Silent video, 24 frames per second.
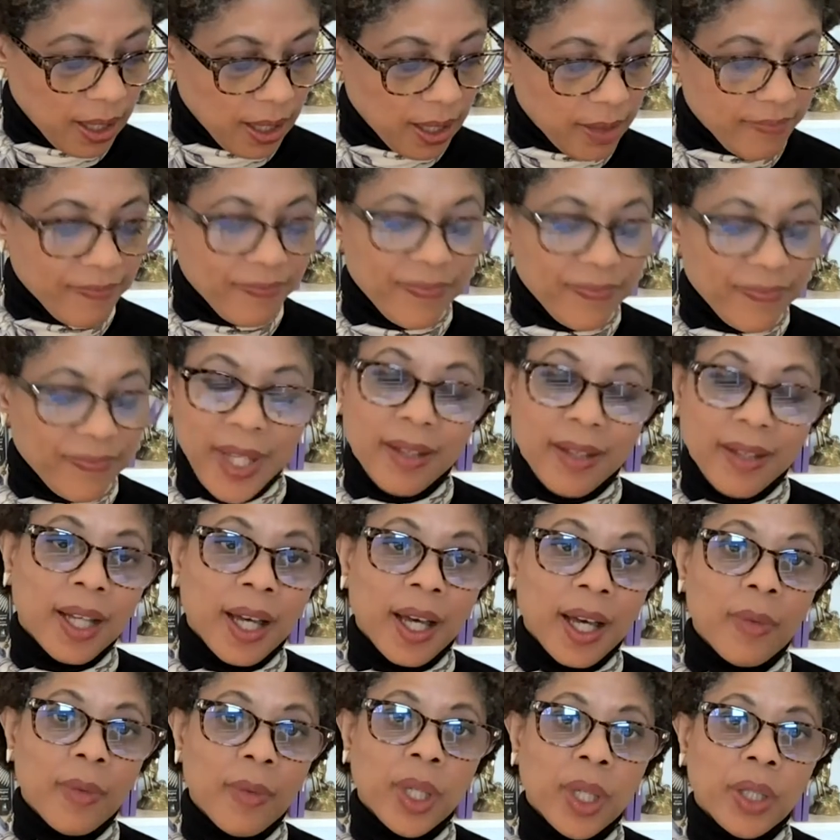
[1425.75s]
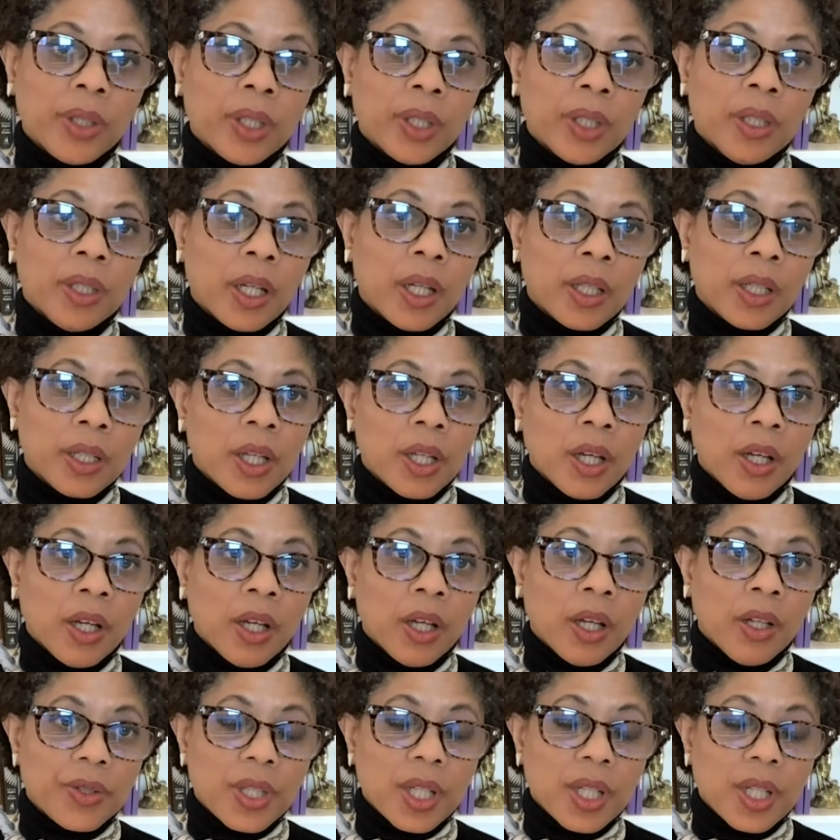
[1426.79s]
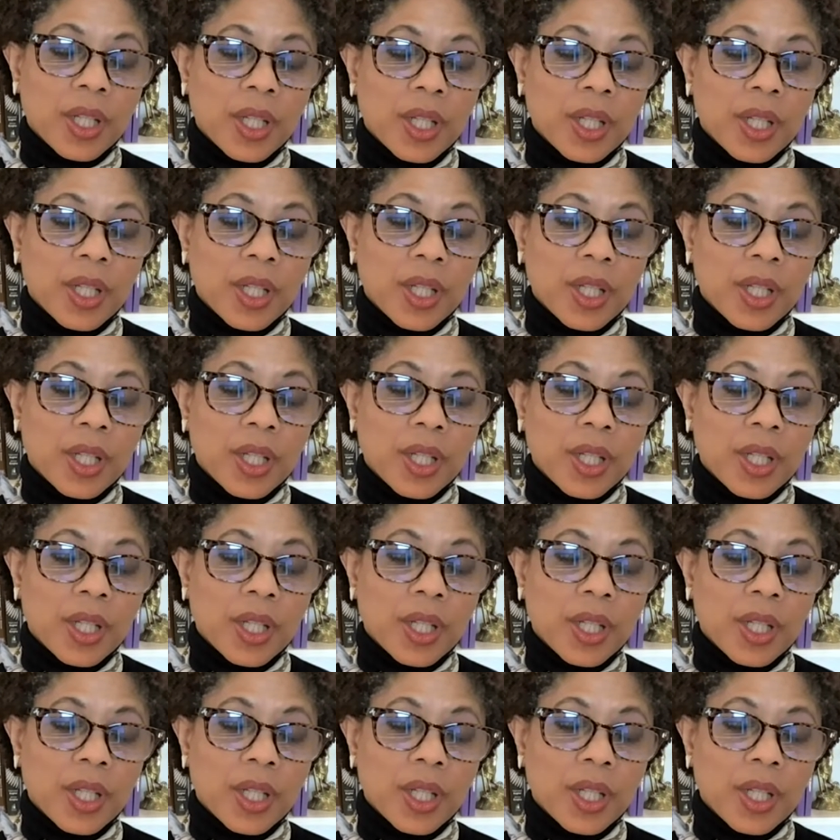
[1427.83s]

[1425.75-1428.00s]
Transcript: 9 million young adults